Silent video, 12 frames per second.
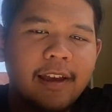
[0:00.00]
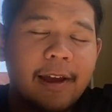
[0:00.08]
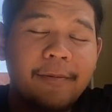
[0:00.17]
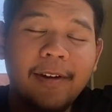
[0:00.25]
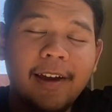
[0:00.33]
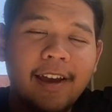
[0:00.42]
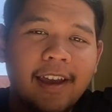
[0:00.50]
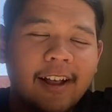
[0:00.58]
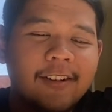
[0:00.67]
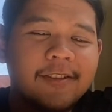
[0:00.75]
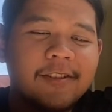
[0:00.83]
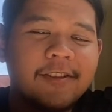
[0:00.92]
I
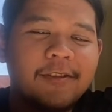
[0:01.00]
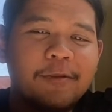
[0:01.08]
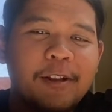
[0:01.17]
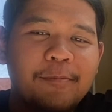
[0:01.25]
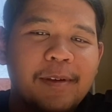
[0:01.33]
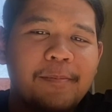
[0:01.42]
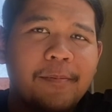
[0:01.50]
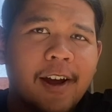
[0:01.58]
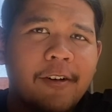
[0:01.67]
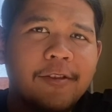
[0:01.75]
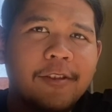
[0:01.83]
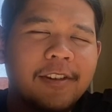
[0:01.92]
also will be proud to